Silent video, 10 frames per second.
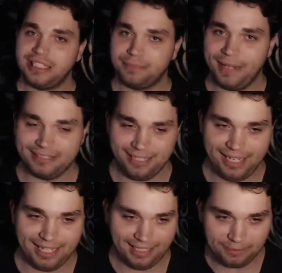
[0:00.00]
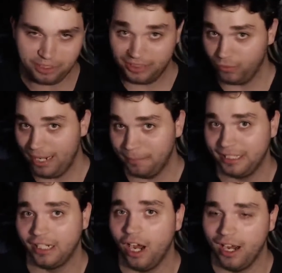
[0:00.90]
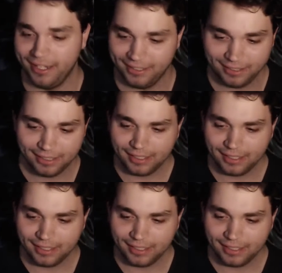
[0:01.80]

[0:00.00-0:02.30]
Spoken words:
expecting, as I'm just rambling on.